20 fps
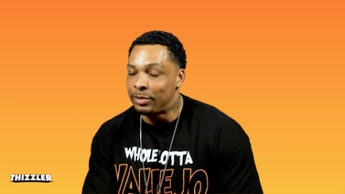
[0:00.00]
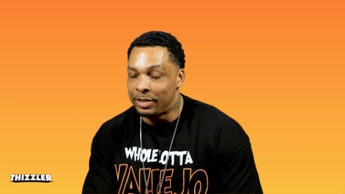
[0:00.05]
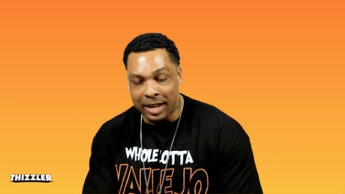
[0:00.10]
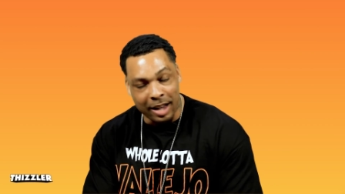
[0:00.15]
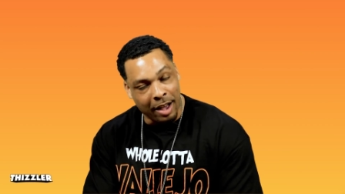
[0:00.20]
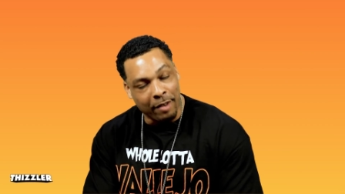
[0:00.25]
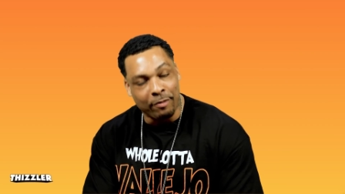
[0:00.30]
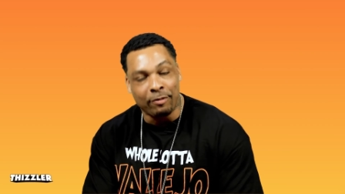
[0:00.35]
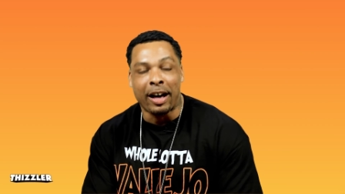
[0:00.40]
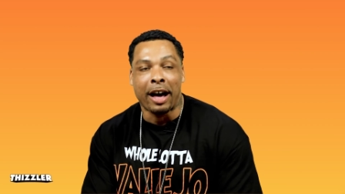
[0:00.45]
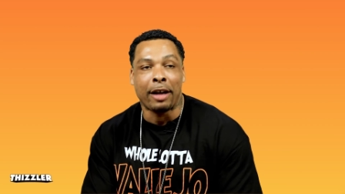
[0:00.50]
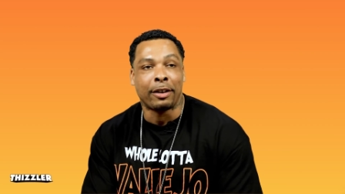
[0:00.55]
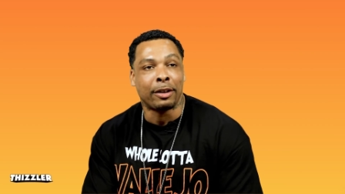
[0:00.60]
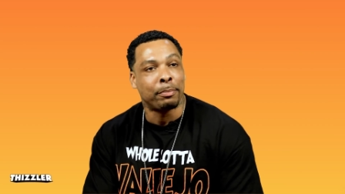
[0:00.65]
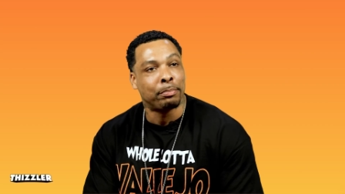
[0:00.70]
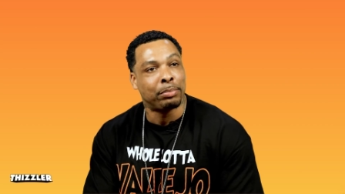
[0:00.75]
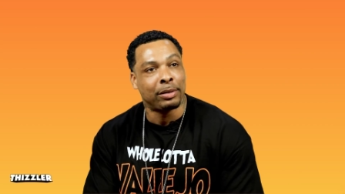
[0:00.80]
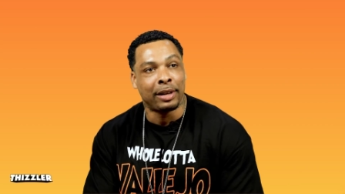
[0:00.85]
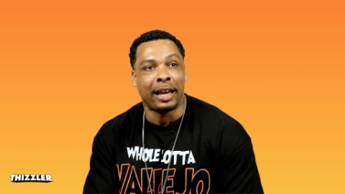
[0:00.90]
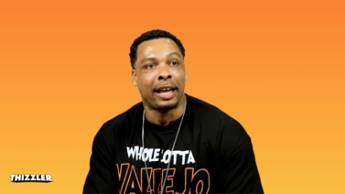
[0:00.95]
death out
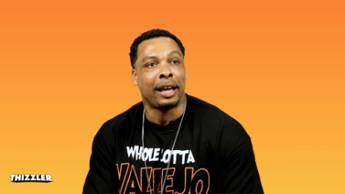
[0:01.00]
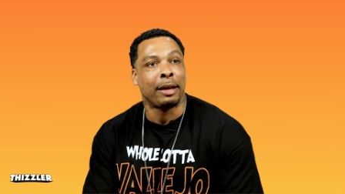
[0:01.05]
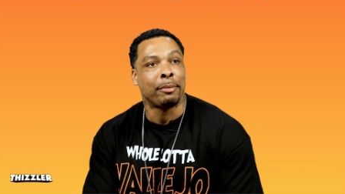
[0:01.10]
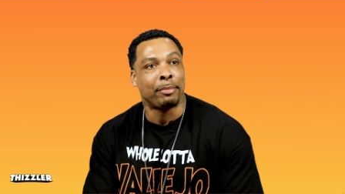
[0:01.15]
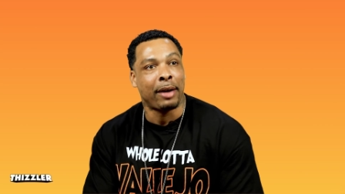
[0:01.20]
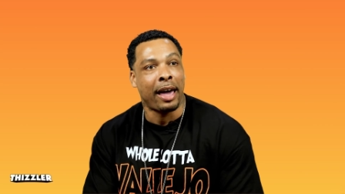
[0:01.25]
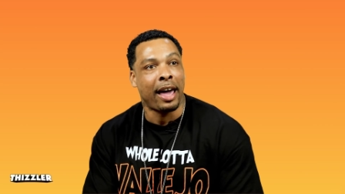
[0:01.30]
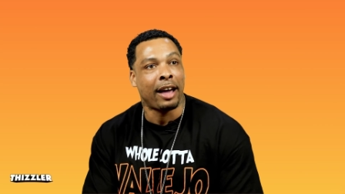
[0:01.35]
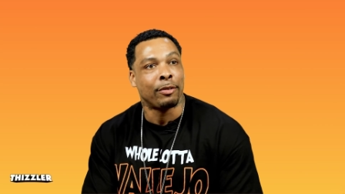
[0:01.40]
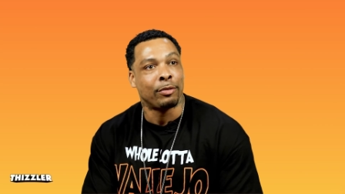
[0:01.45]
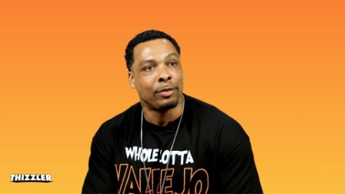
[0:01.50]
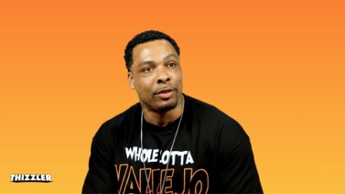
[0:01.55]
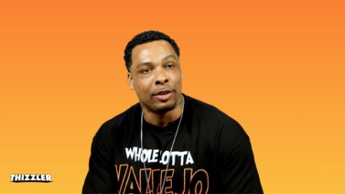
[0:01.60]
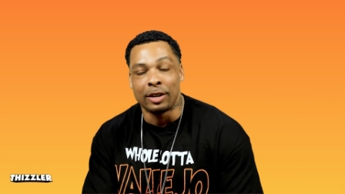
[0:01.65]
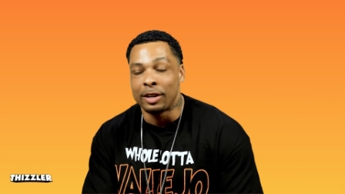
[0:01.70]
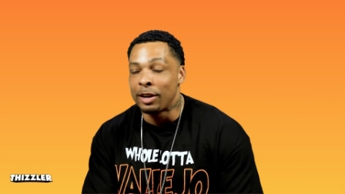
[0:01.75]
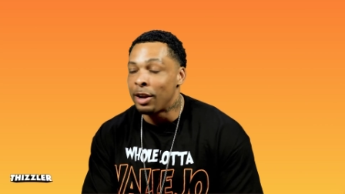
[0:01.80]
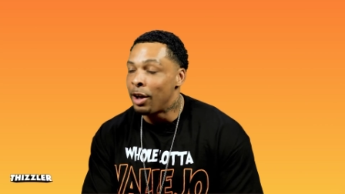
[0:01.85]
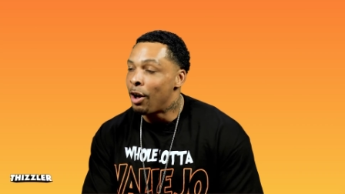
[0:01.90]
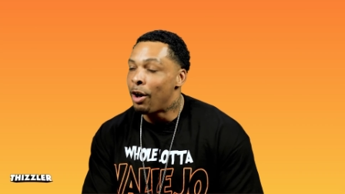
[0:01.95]
of plain
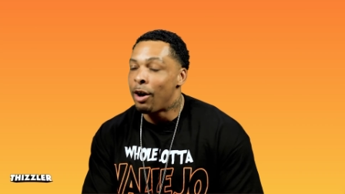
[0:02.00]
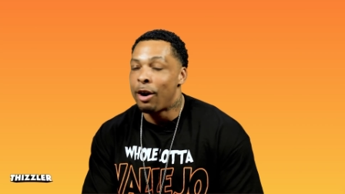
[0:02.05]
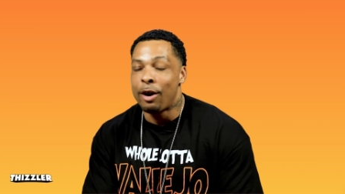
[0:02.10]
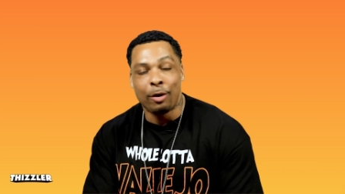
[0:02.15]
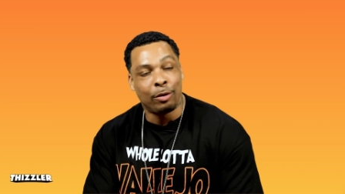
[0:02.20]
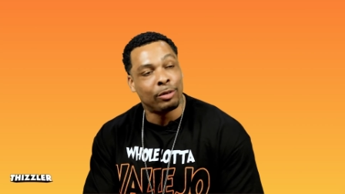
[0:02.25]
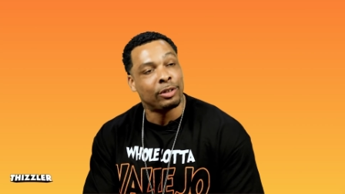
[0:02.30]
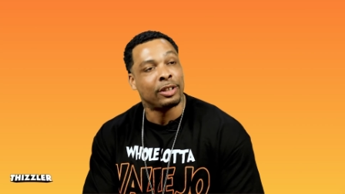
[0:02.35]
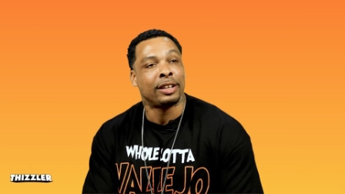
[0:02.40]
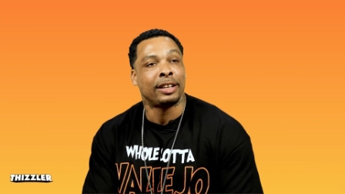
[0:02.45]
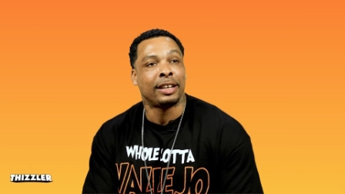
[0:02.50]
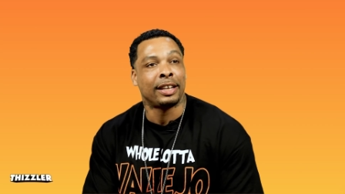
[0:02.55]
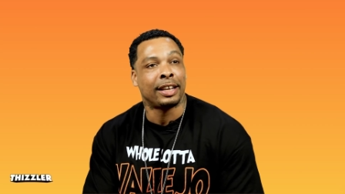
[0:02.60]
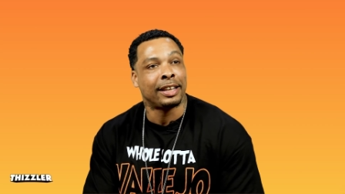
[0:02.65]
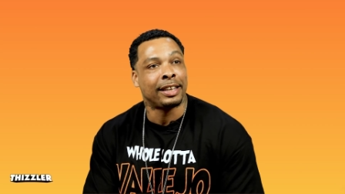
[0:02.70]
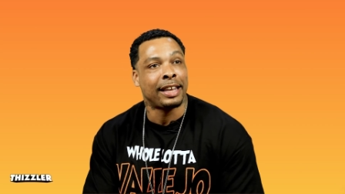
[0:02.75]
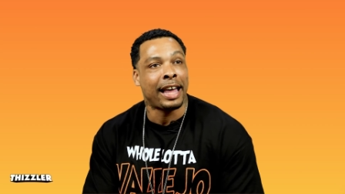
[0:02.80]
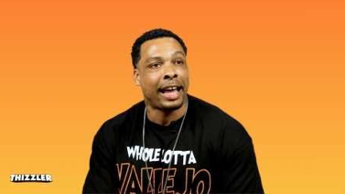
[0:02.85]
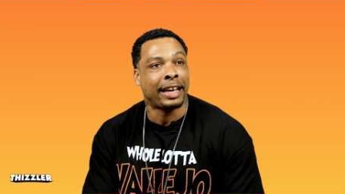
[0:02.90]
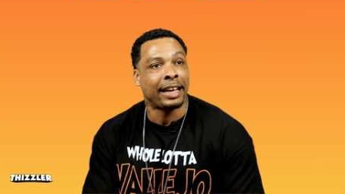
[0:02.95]
backwood, holding
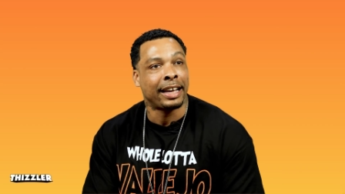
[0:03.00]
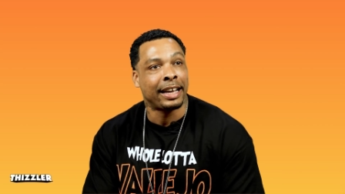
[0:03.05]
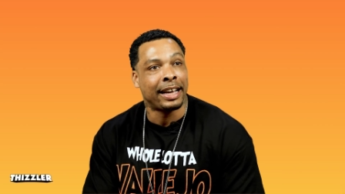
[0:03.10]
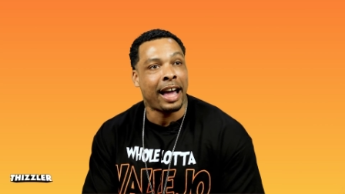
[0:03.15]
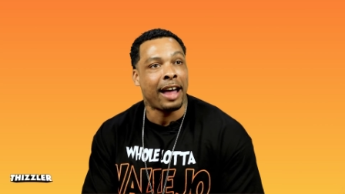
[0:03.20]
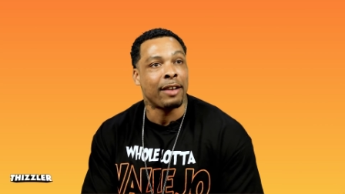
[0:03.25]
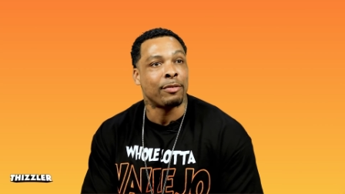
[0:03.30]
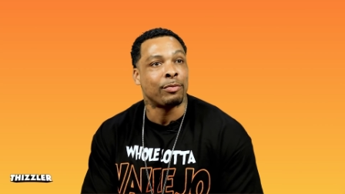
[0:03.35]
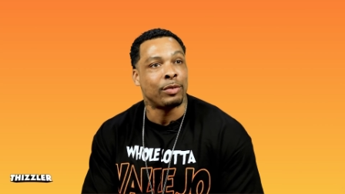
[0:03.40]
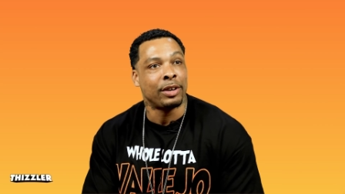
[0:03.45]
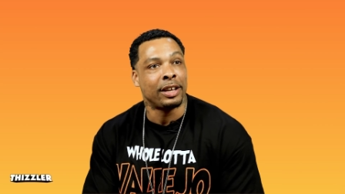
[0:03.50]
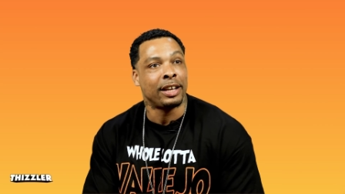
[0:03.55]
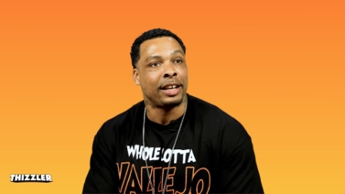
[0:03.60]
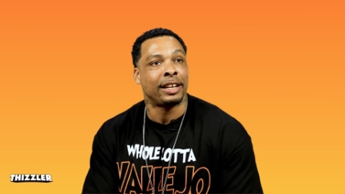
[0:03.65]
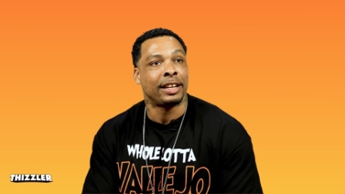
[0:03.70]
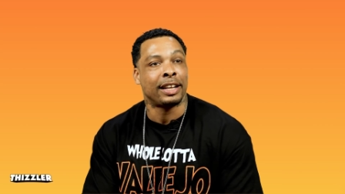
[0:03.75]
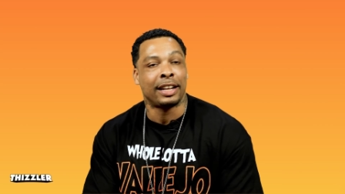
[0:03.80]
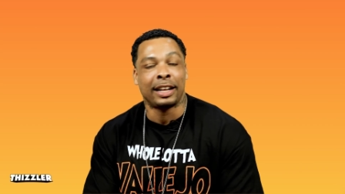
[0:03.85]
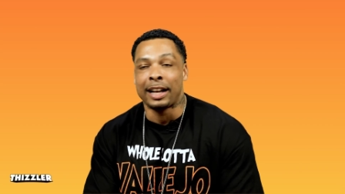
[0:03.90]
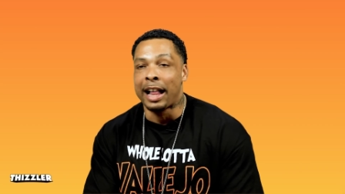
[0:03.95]
in like it got
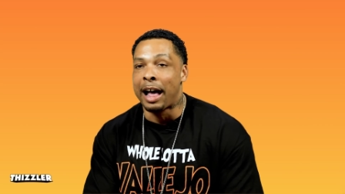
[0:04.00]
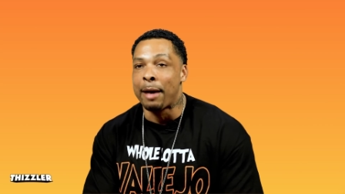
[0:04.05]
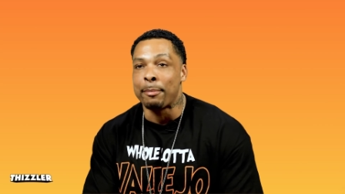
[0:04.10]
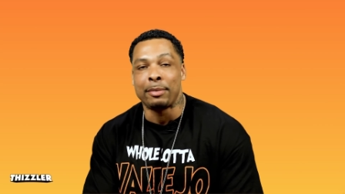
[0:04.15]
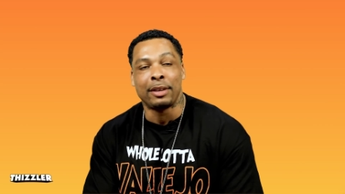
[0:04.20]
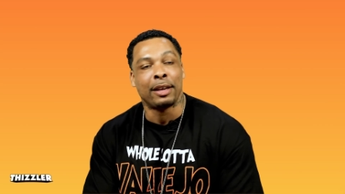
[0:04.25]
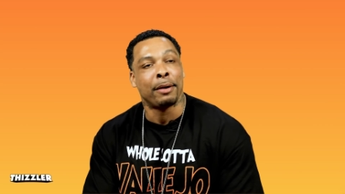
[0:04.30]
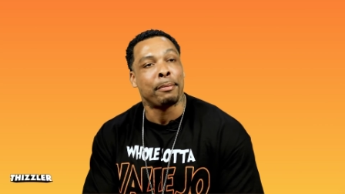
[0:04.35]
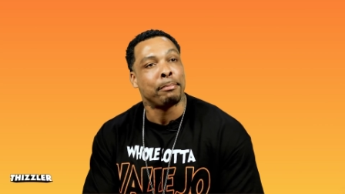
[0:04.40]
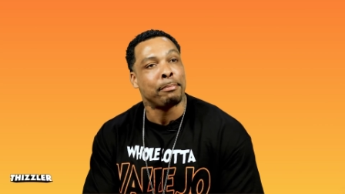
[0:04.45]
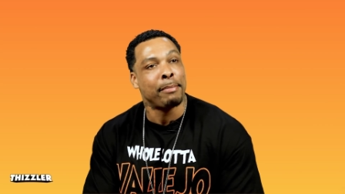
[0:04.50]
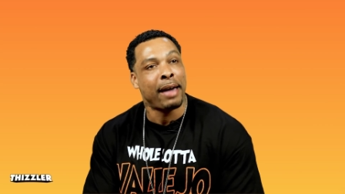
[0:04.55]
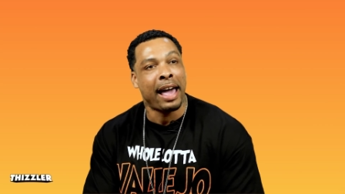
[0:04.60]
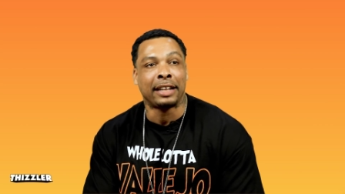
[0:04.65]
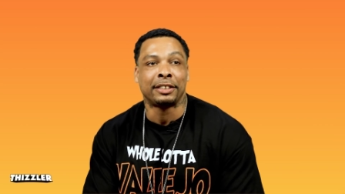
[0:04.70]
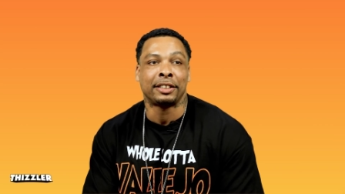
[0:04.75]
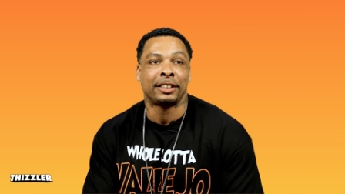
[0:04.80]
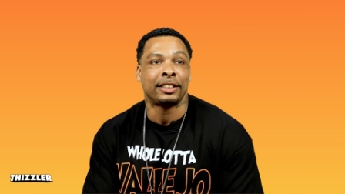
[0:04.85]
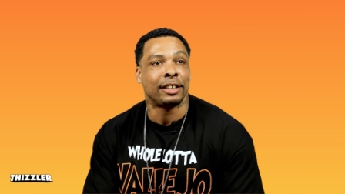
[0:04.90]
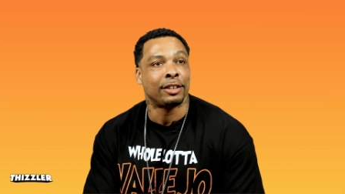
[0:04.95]
weed in it. I be
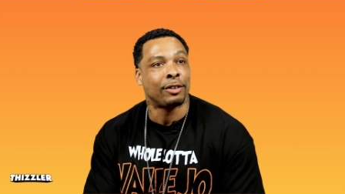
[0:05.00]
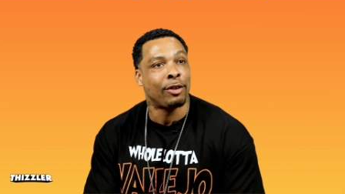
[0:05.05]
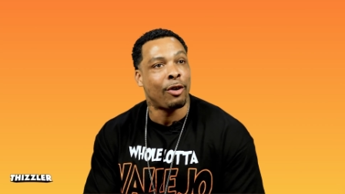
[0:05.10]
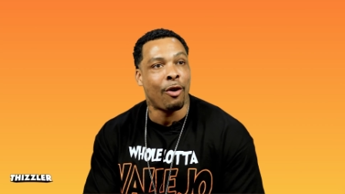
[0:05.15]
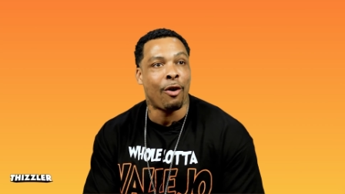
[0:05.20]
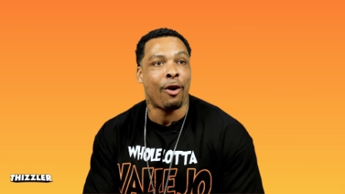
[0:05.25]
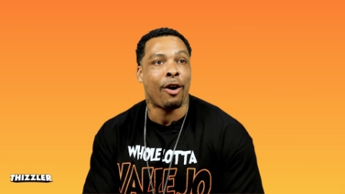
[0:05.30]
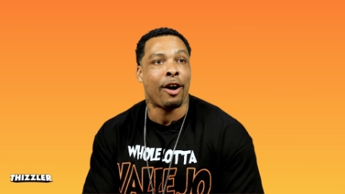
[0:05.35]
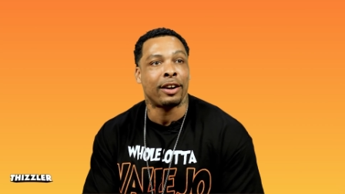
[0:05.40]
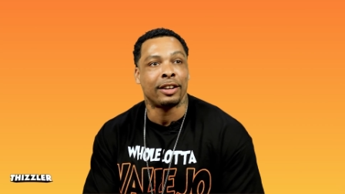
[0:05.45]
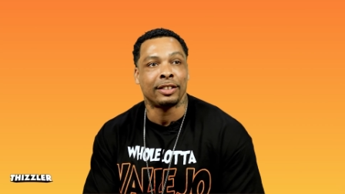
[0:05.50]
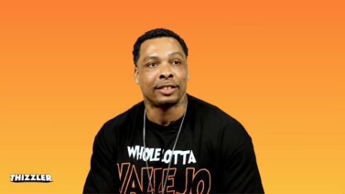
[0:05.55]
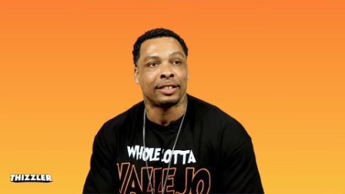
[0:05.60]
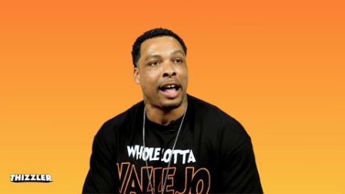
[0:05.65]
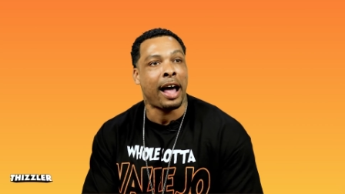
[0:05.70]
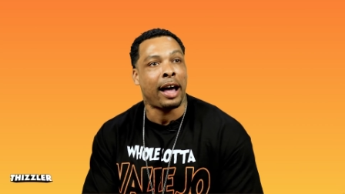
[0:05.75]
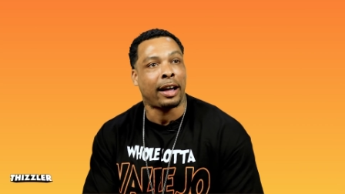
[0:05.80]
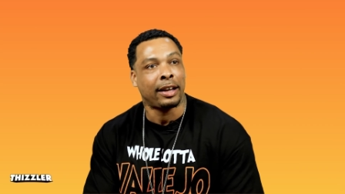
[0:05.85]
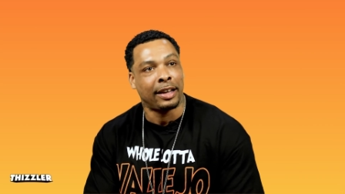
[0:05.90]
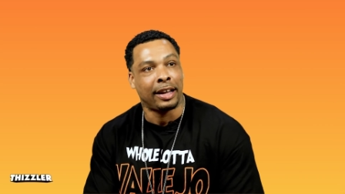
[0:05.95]
imagining hard as
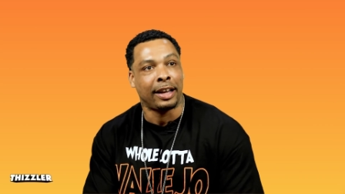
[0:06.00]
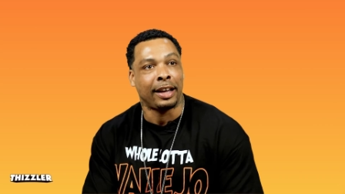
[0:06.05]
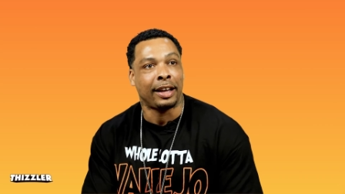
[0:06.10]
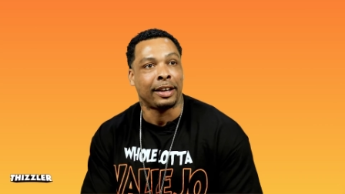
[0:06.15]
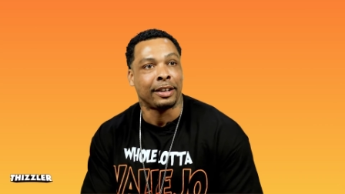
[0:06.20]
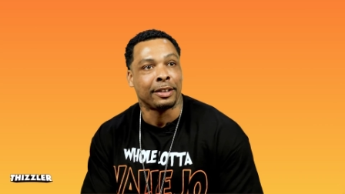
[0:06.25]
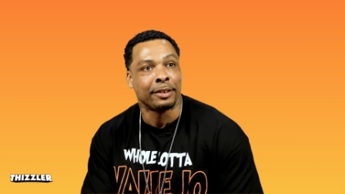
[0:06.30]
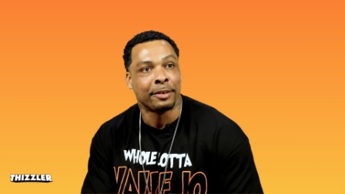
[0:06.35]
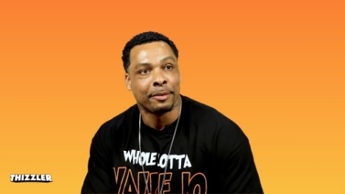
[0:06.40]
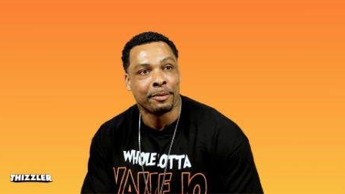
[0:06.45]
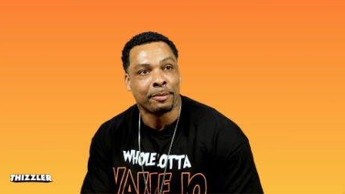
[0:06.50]
I can.